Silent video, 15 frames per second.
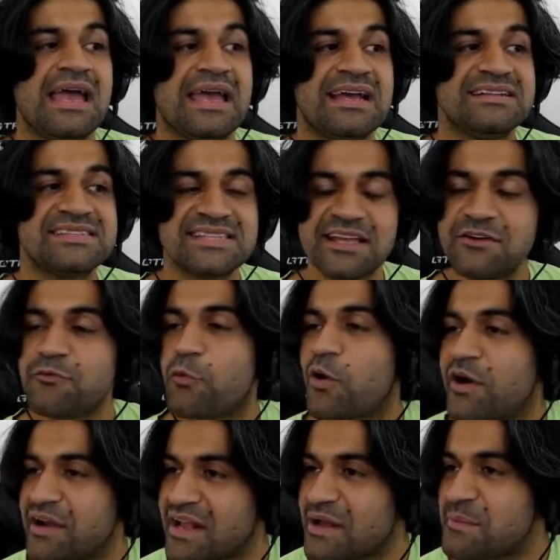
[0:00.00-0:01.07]
Instead of
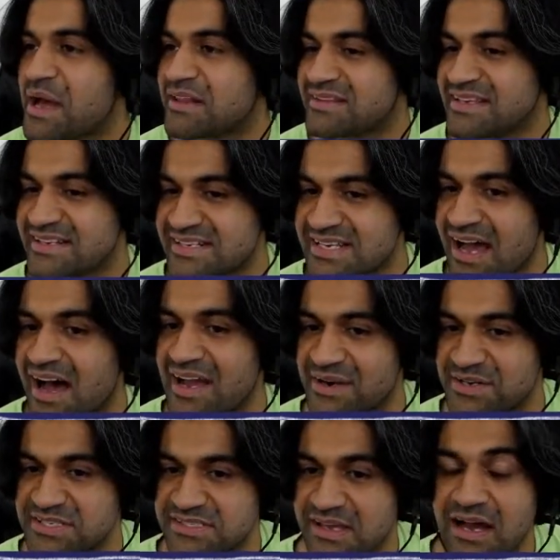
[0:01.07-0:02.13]
worrying about the entire
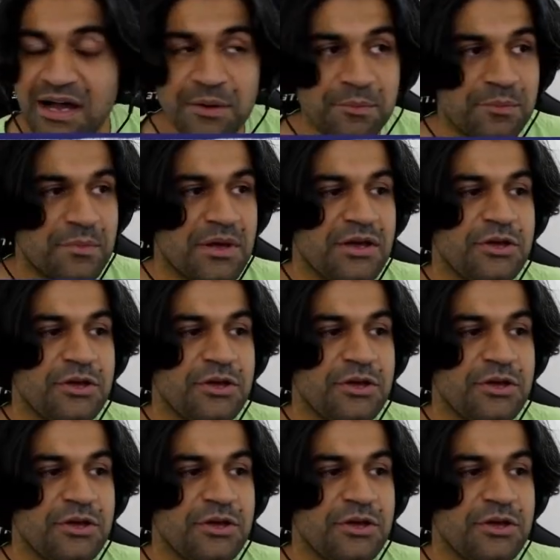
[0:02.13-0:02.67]
sum,